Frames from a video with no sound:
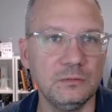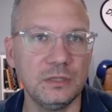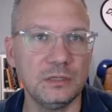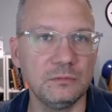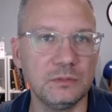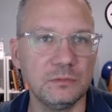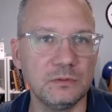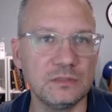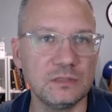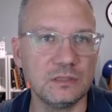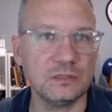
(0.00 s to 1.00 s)
may not be able to
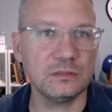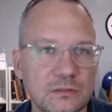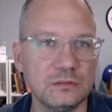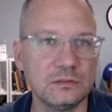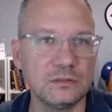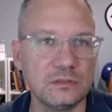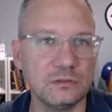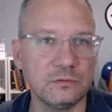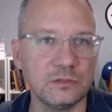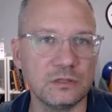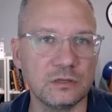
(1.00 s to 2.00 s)
see it, so
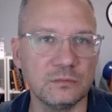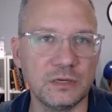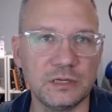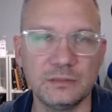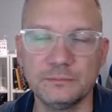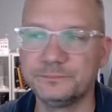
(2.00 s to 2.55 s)
we'll talk about it.